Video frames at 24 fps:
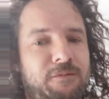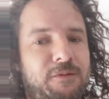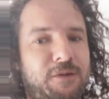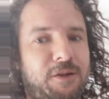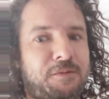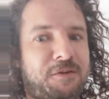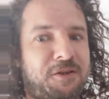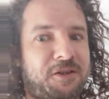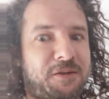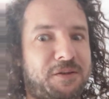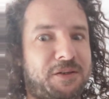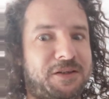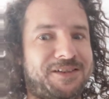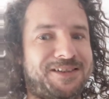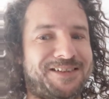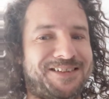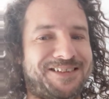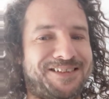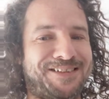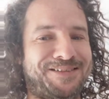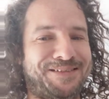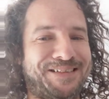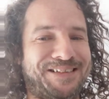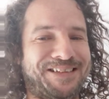I'm so
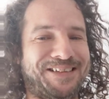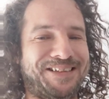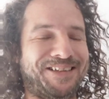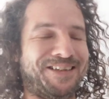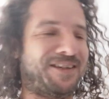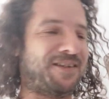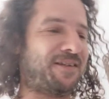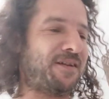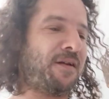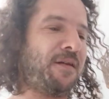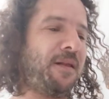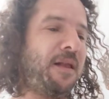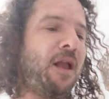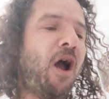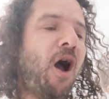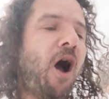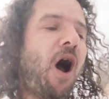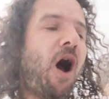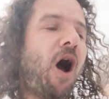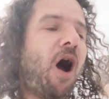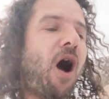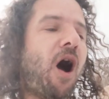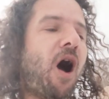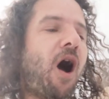excited about this.
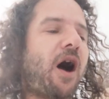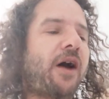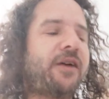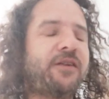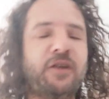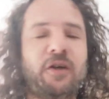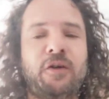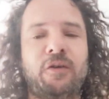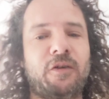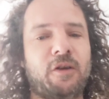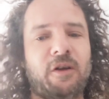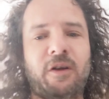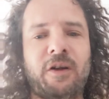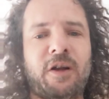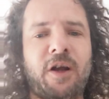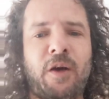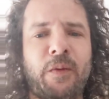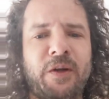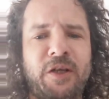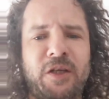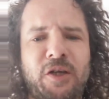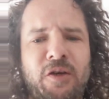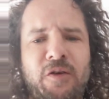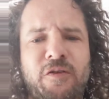No
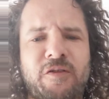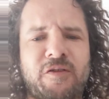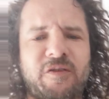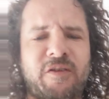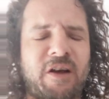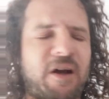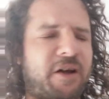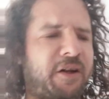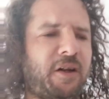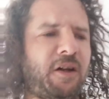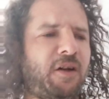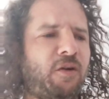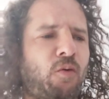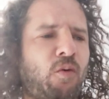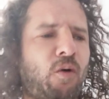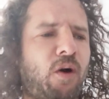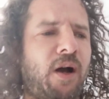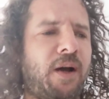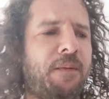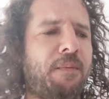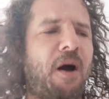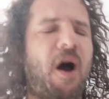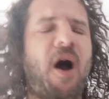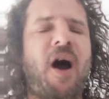one uses it, I don't know
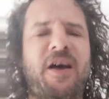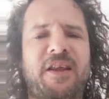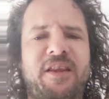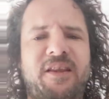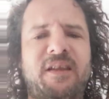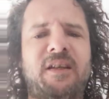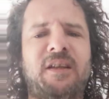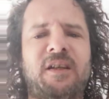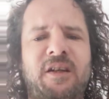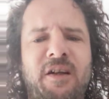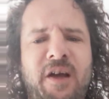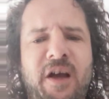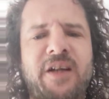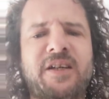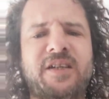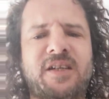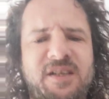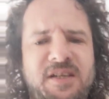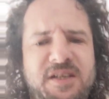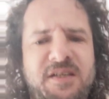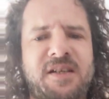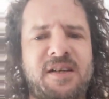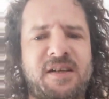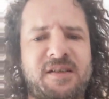why, but I think the
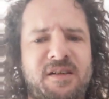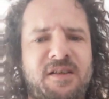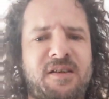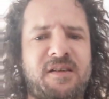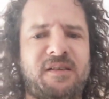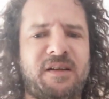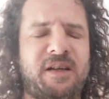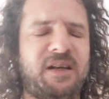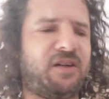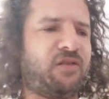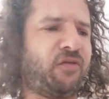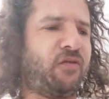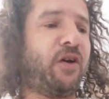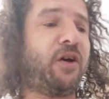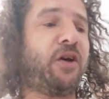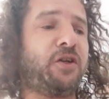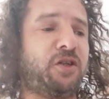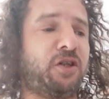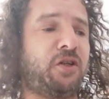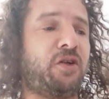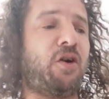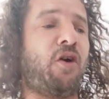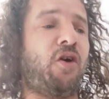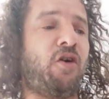1966
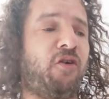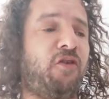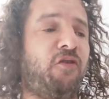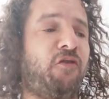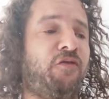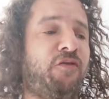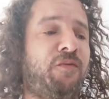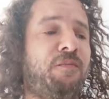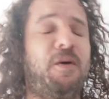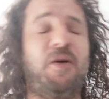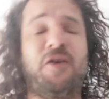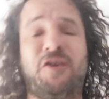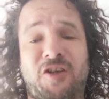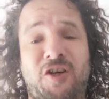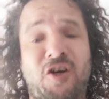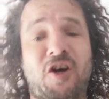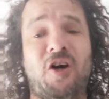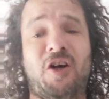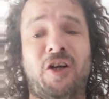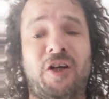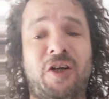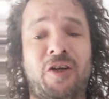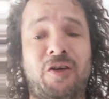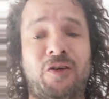version of Monte
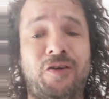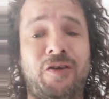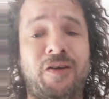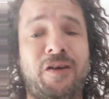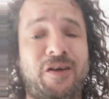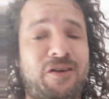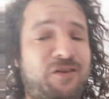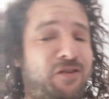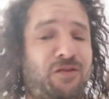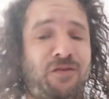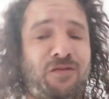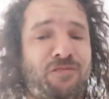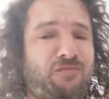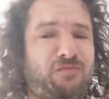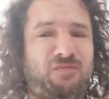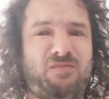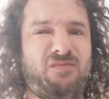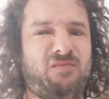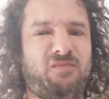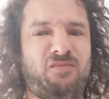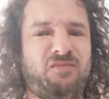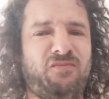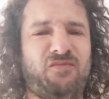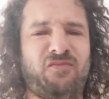Carlo is
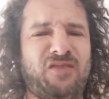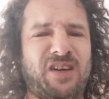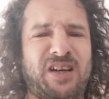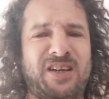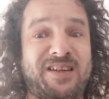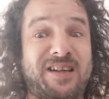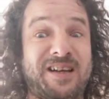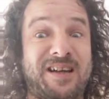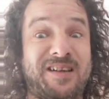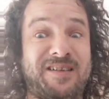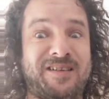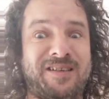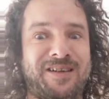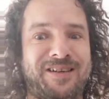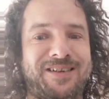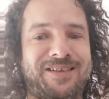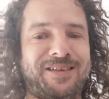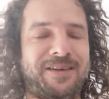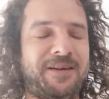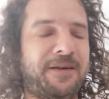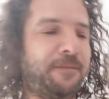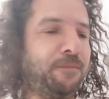fantastic.